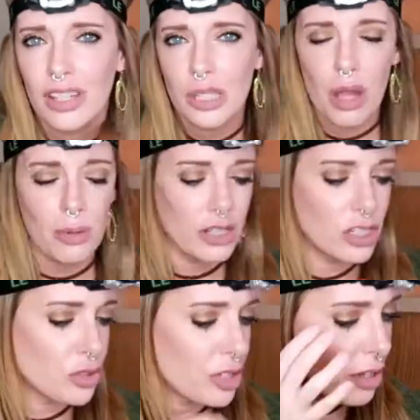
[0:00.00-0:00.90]
He's probably going
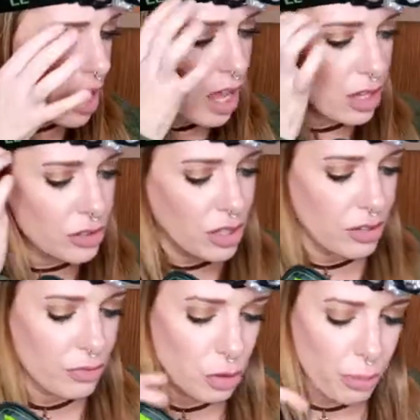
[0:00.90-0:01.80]
to drink uh,
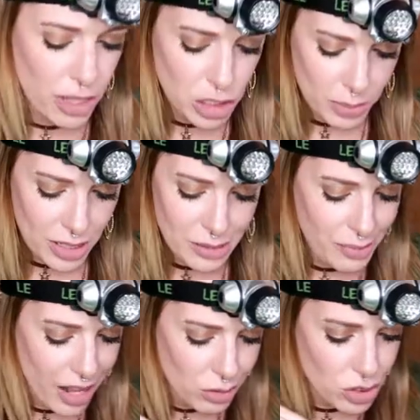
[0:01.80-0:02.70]
the fruit punch because
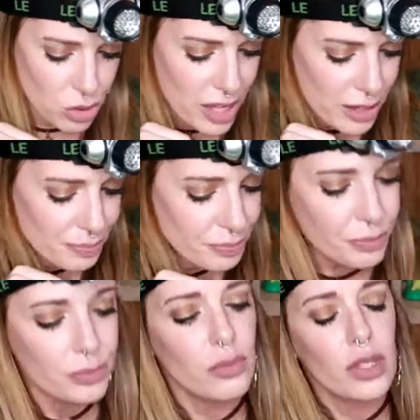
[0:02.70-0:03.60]
I don't do that.
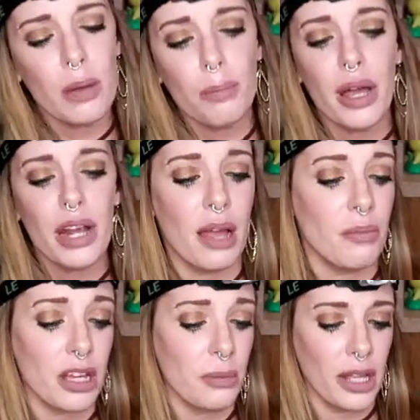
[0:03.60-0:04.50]
But I'm
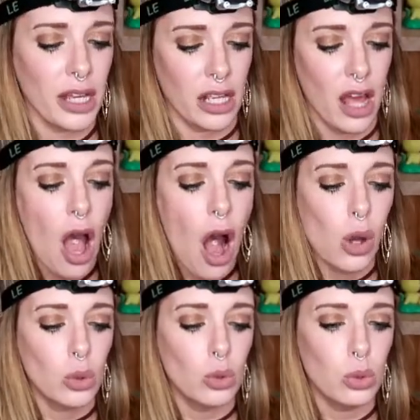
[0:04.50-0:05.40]
not complaining.
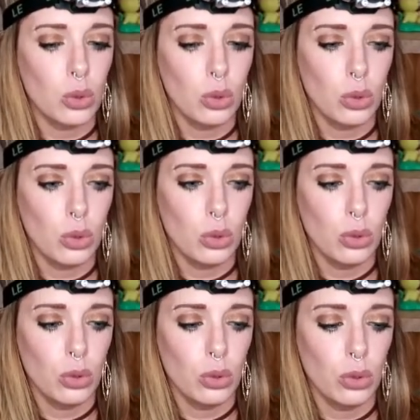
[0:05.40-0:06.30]

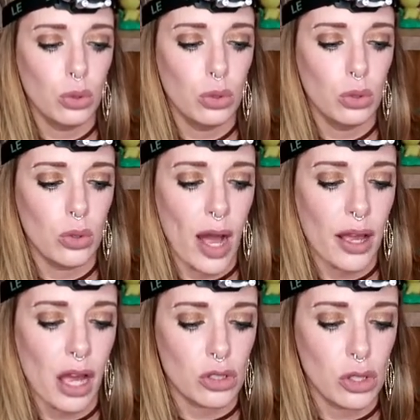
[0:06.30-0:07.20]
Ooh, I
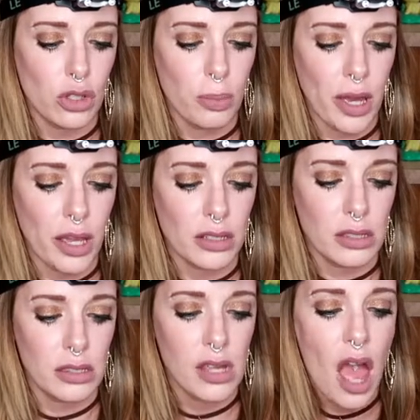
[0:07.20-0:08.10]
got
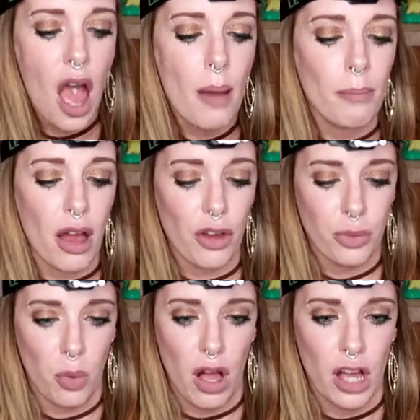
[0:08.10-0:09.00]
toothpaste
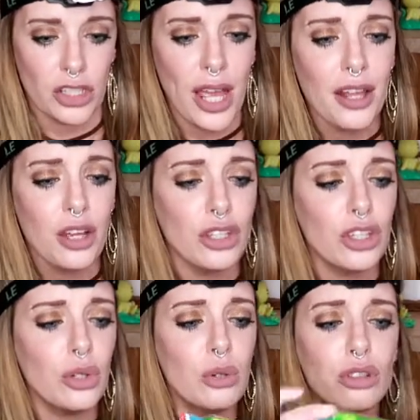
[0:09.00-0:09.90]
mouthwash, and a
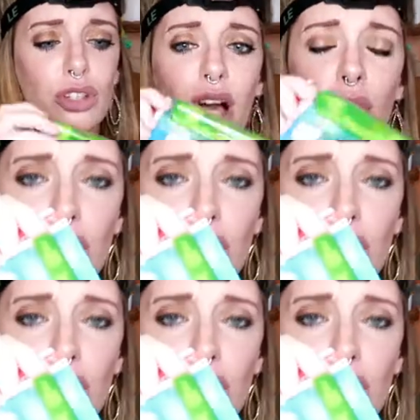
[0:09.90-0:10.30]
cute, look how